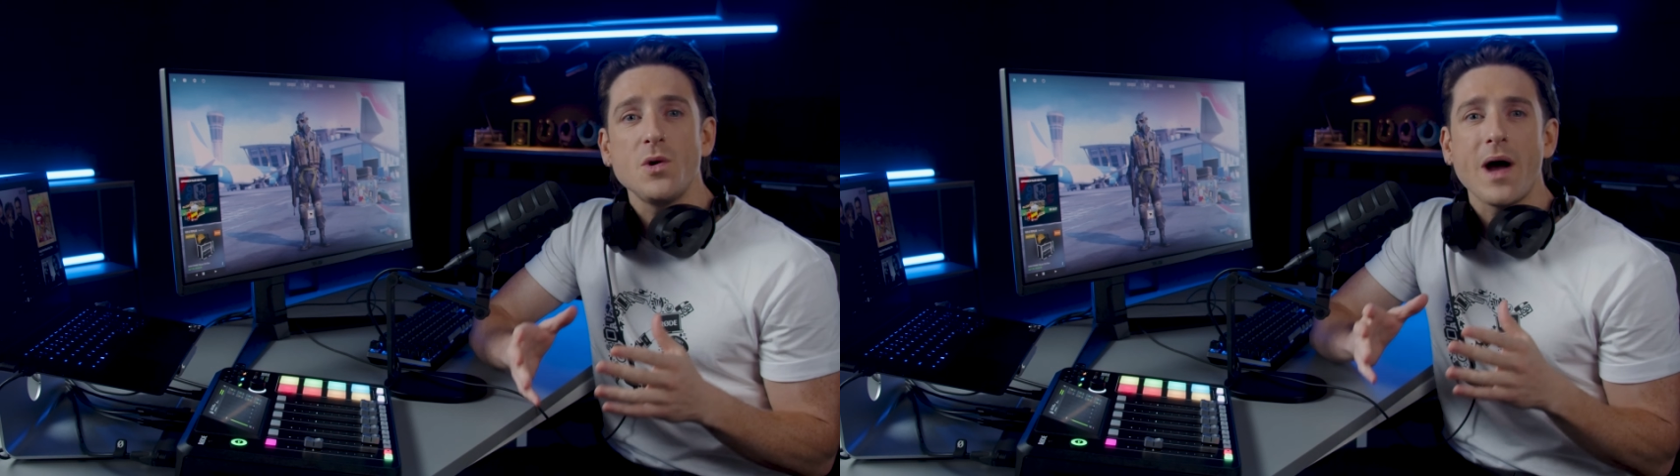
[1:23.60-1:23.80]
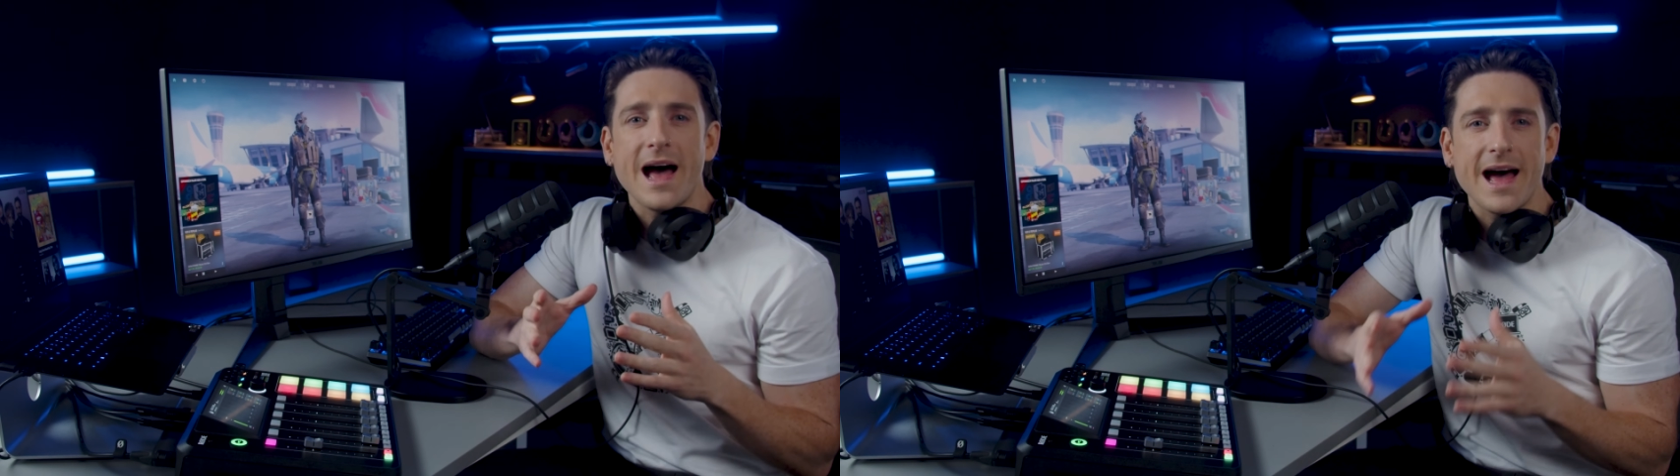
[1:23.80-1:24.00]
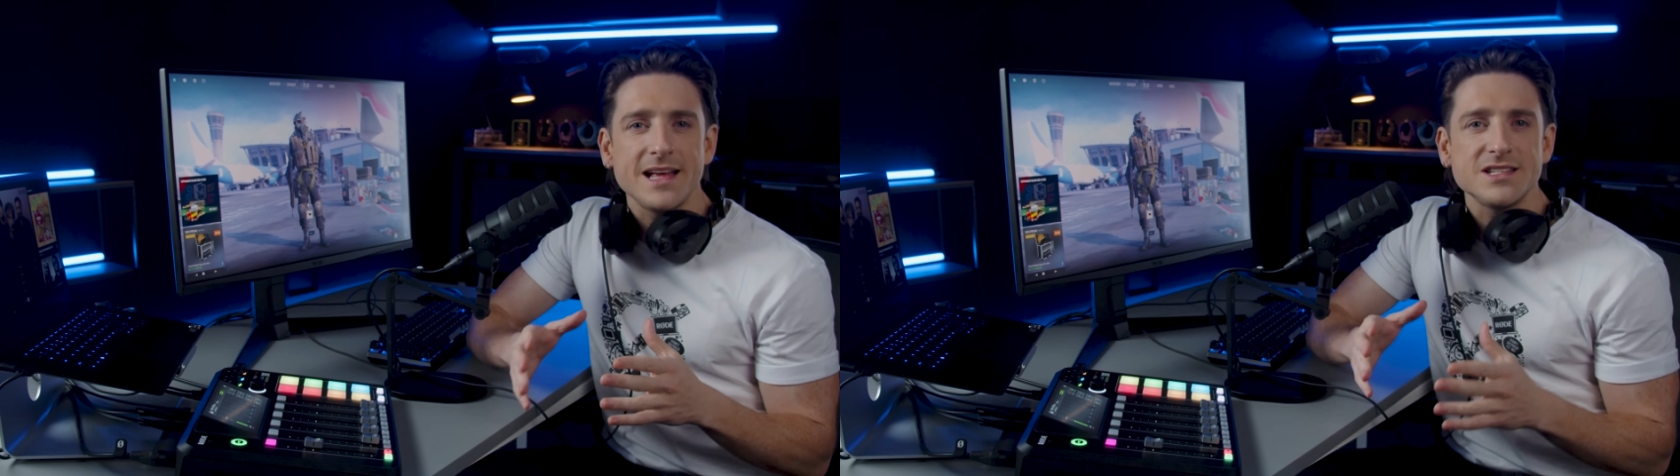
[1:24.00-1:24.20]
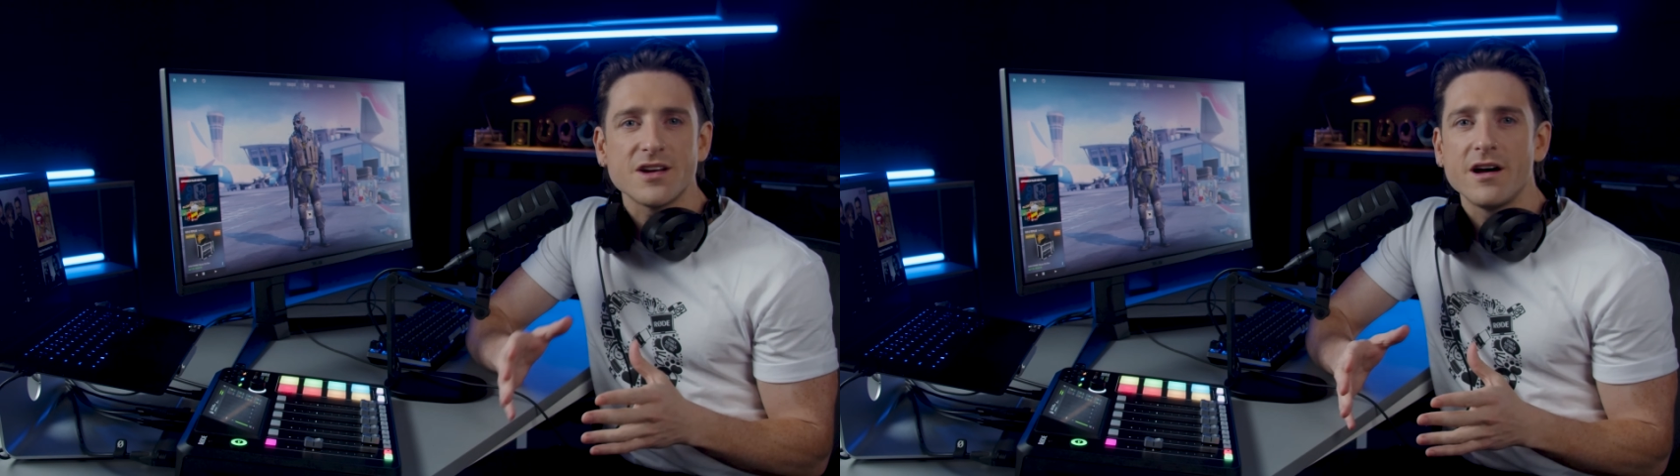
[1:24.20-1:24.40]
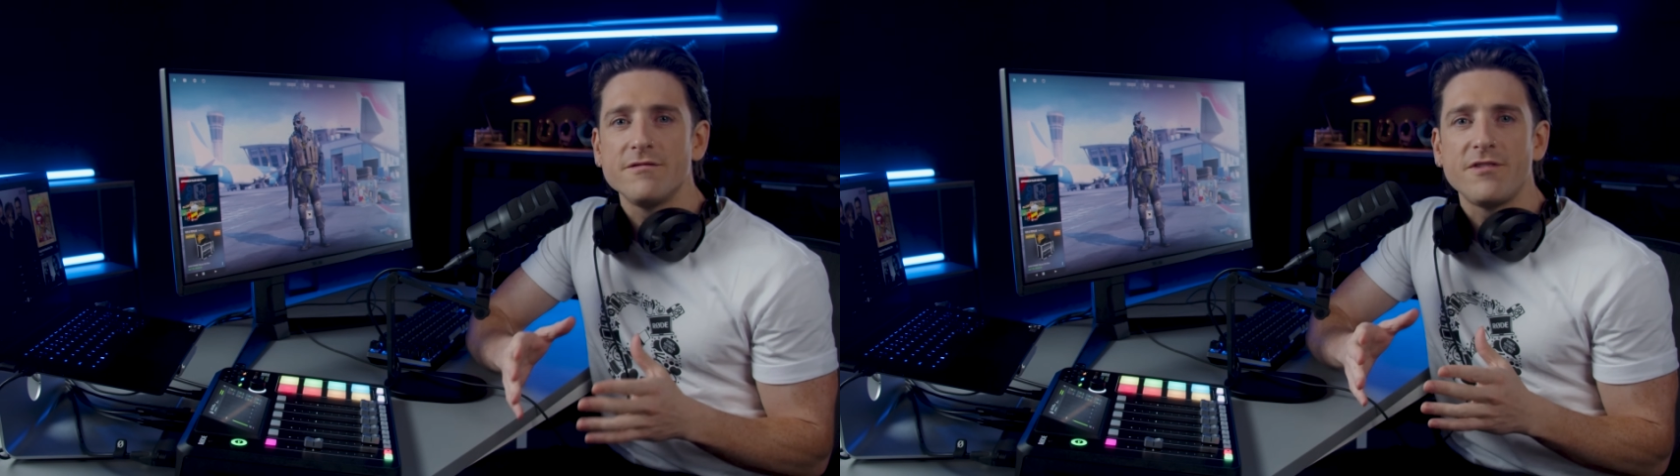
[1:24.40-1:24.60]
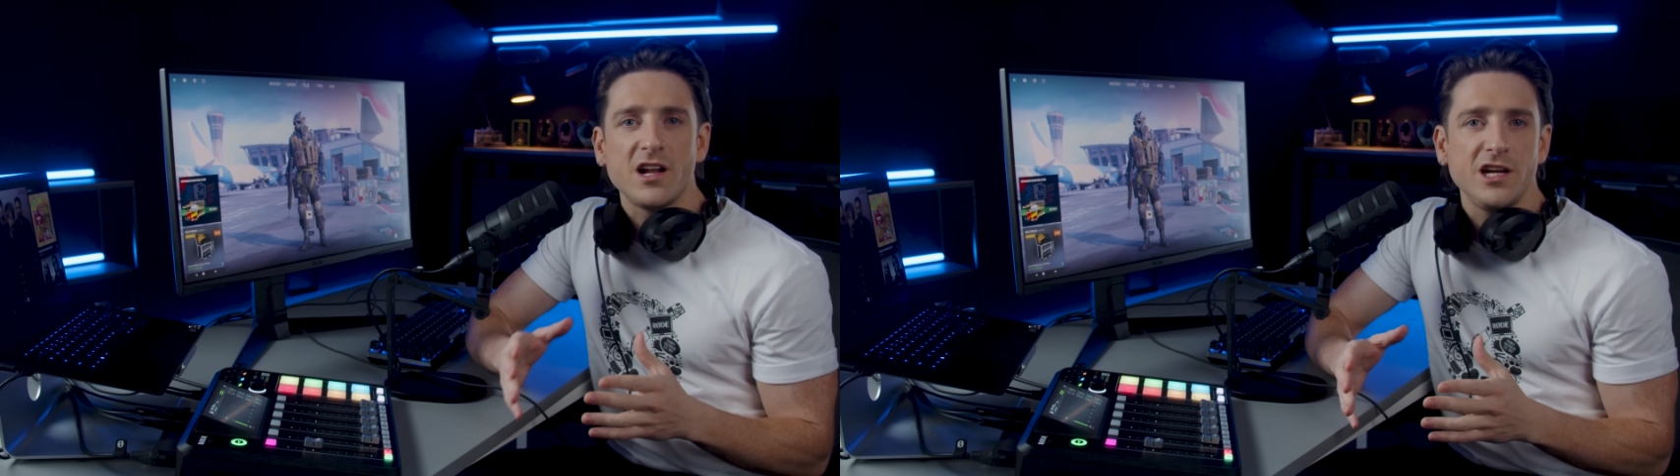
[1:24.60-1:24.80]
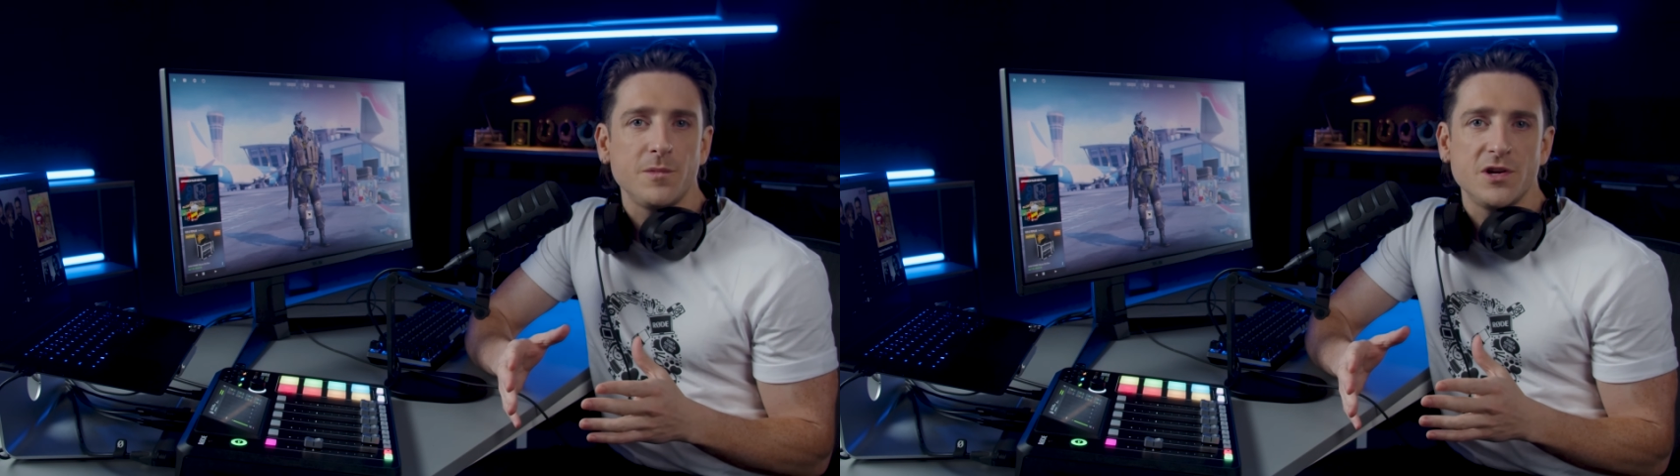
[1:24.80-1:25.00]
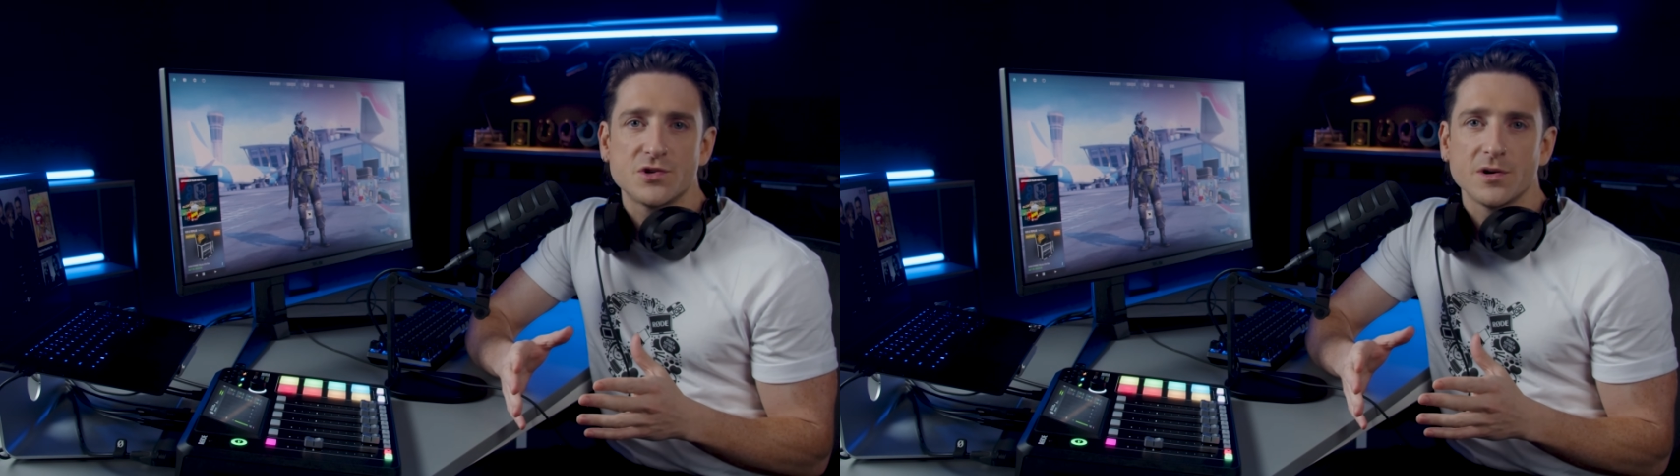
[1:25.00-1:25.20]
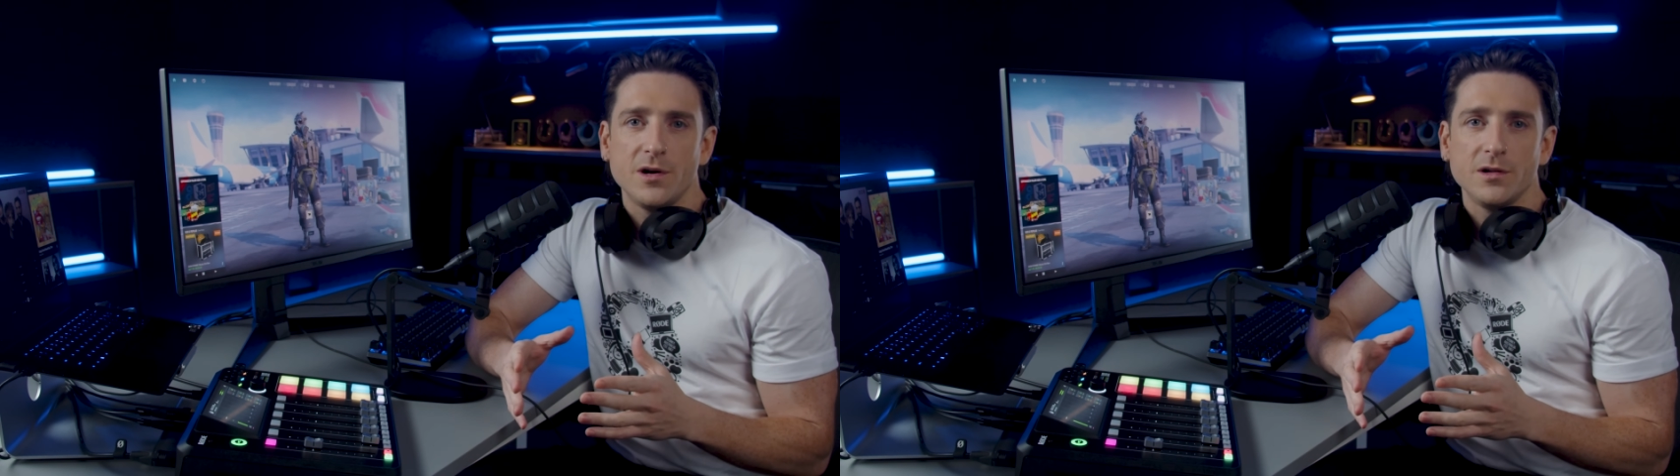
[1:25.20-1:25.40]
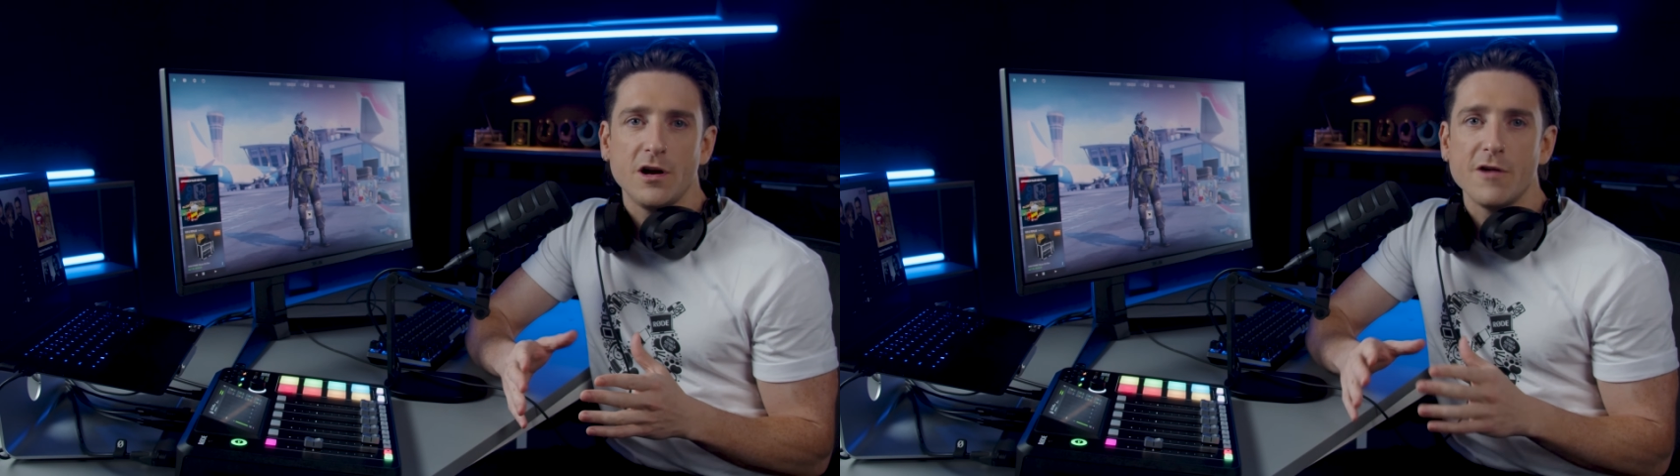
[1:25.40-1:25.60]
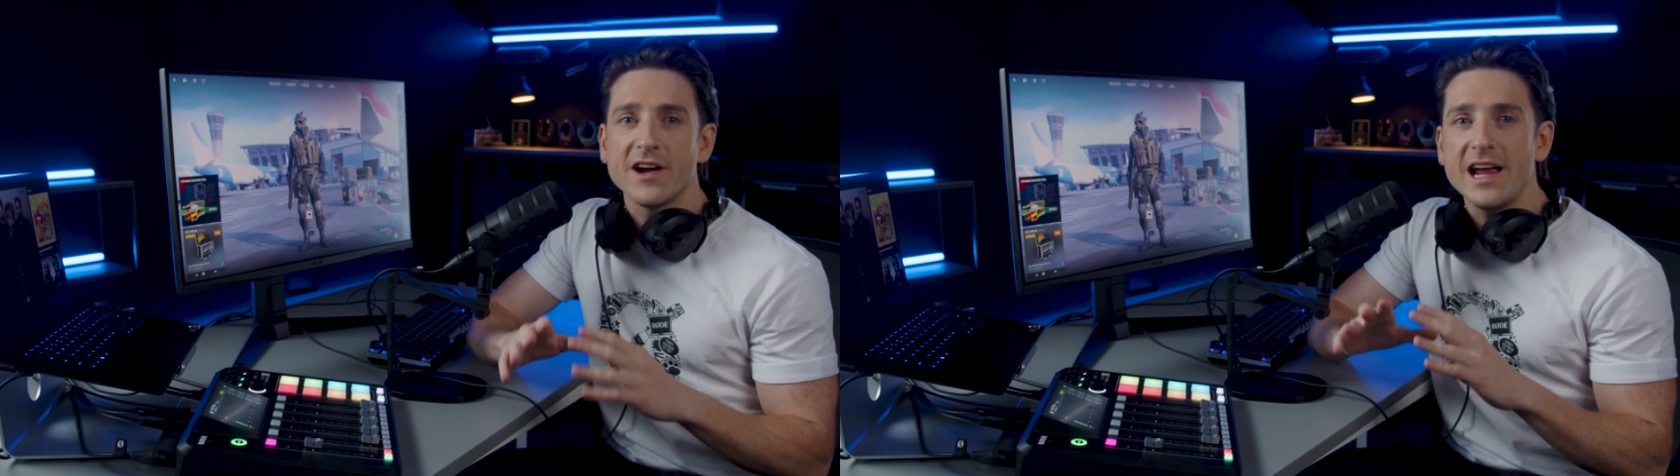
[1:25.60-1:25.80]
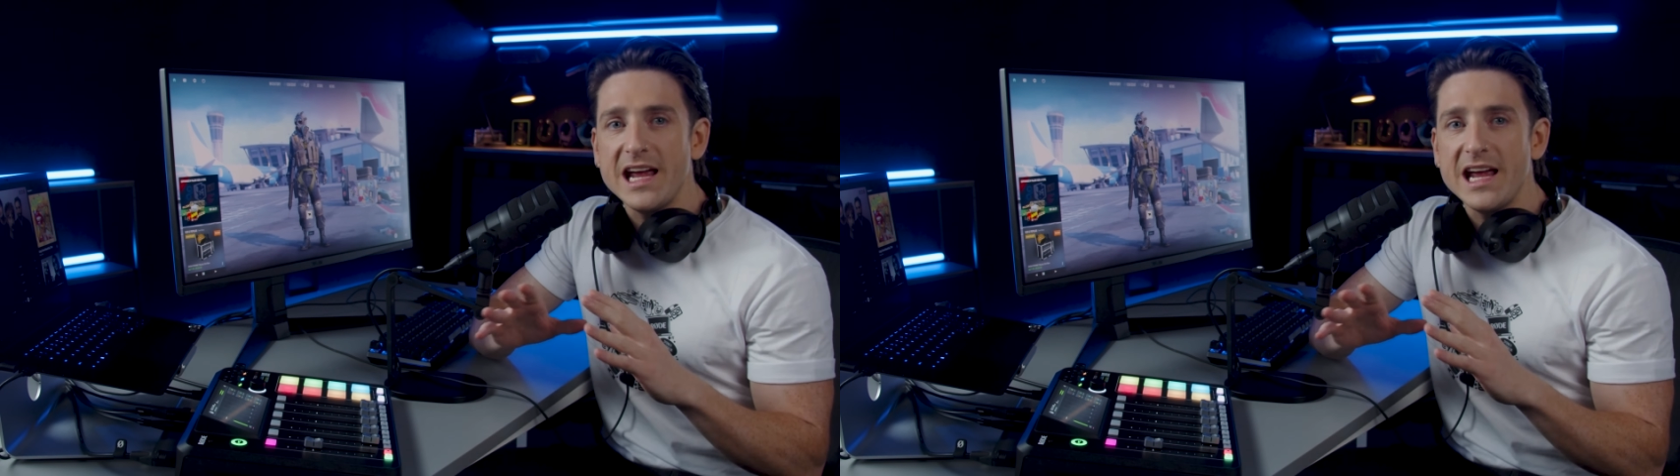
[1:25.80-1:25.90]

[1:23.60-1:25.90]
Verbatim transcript: you hands on volume control over